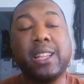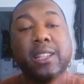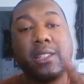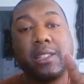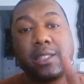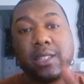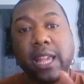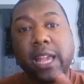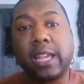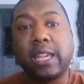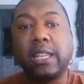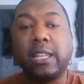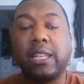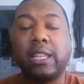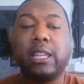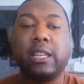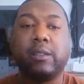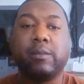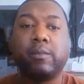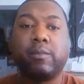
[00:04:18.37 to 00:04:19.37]

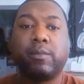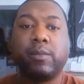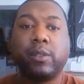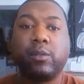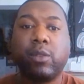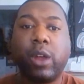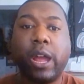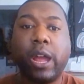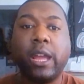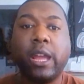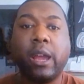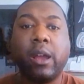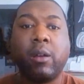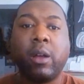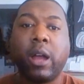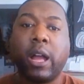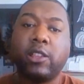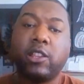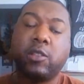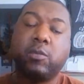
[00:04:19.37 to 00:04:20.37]
Secondly, right?
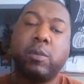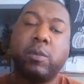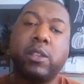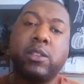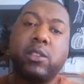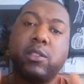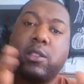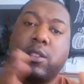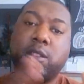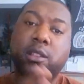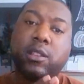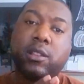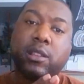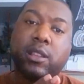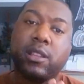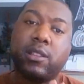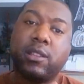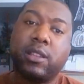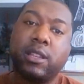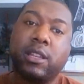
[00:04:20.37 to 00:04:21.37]
I just mentioned
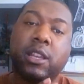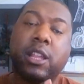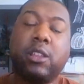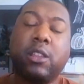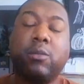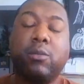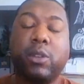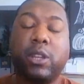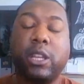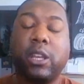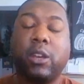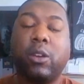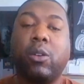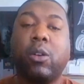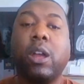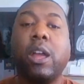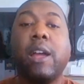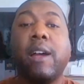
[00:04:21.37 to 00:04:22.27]
this in another video.